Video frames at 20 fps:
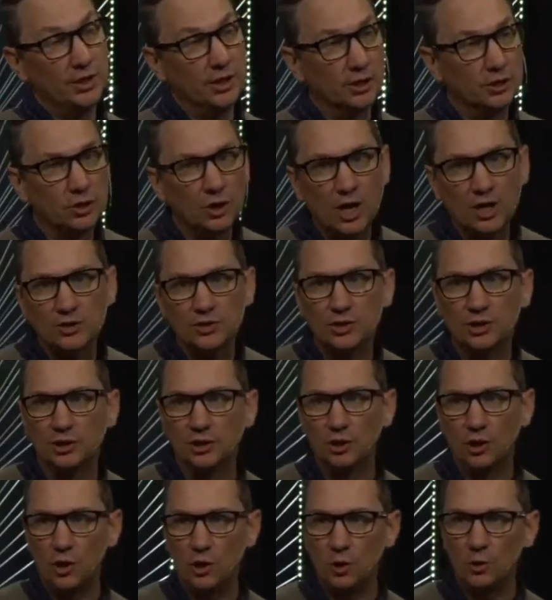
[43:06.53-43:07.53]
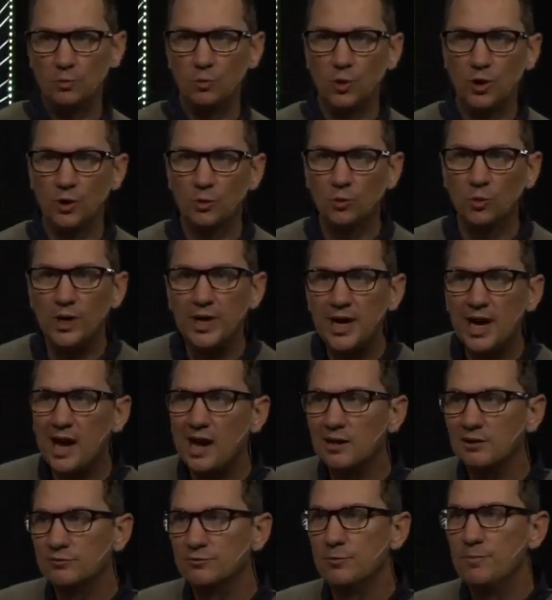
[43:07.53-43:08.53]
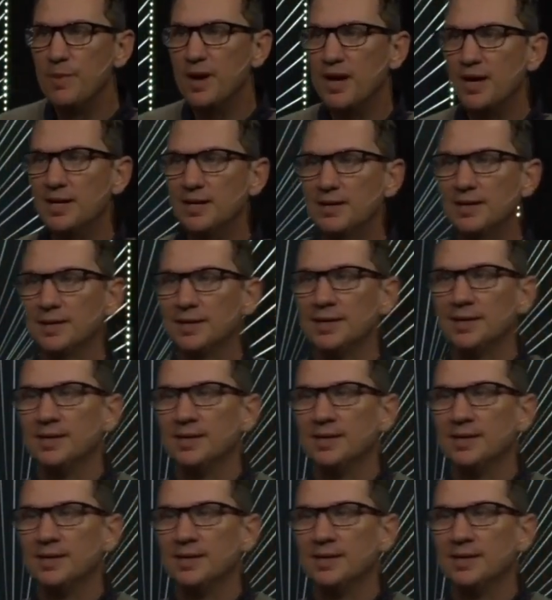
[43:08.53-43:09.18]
across the globe where we have made